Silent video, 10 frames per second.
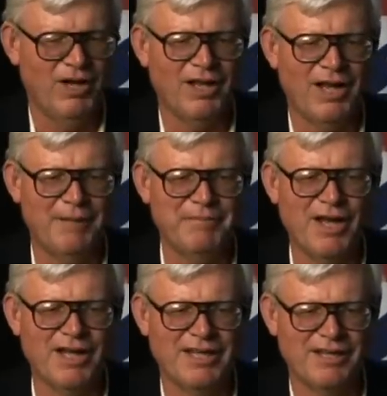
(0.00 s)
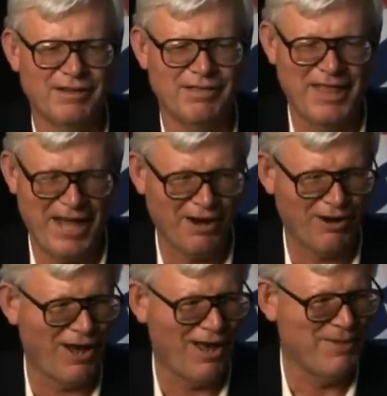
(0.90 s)
Well, I'm not
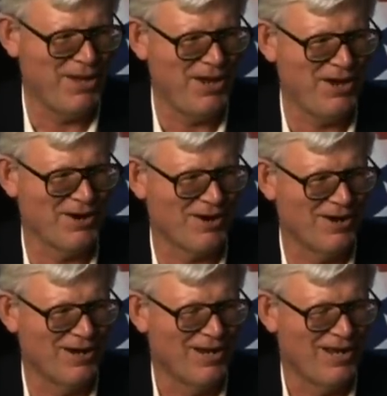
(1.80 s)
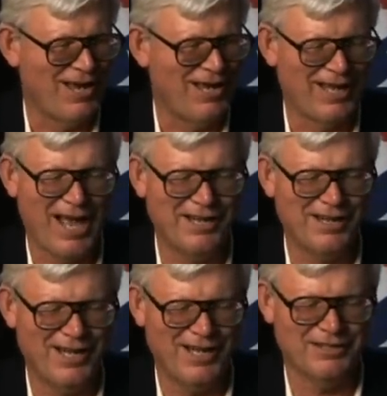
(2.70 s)
there. I'm here. And
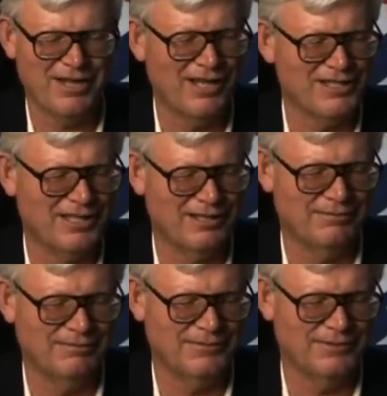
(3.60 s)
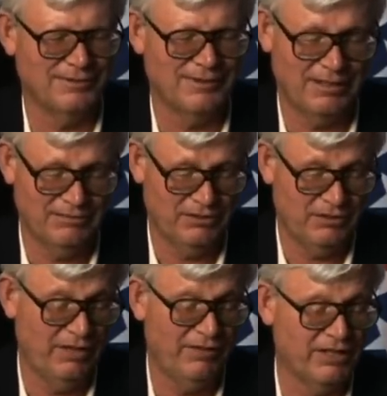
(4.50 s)
I had not, give
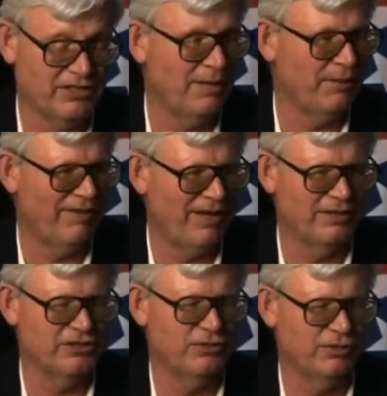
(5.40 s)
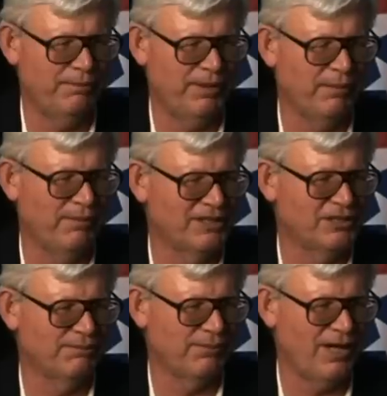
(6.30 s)
you an example of how this took people by
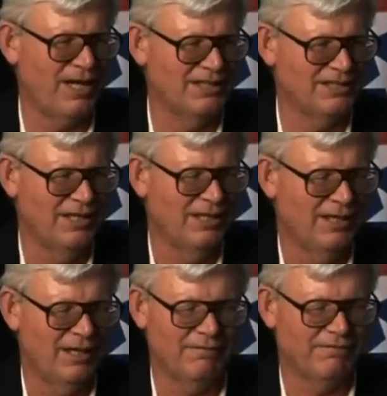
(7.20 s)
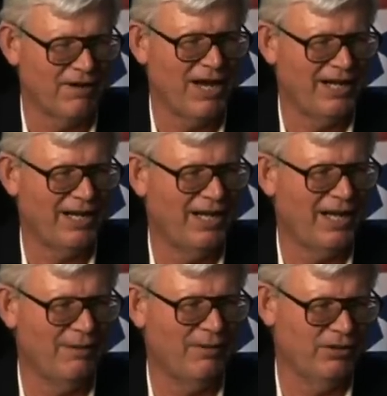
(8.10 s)
surprise. On
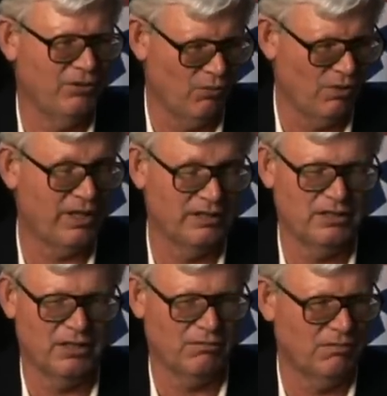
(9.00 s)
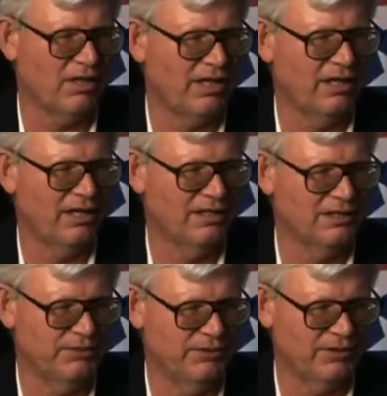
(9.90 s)
Friday, I went into work and started working on
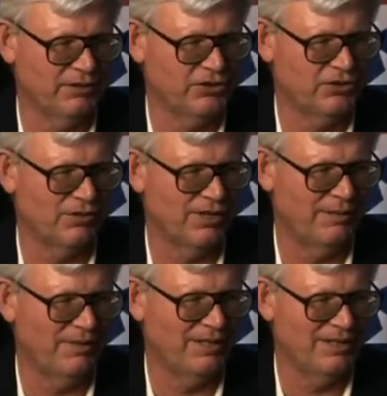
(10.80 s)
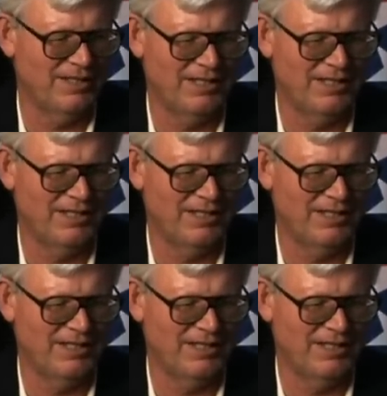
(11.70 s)
this particular story about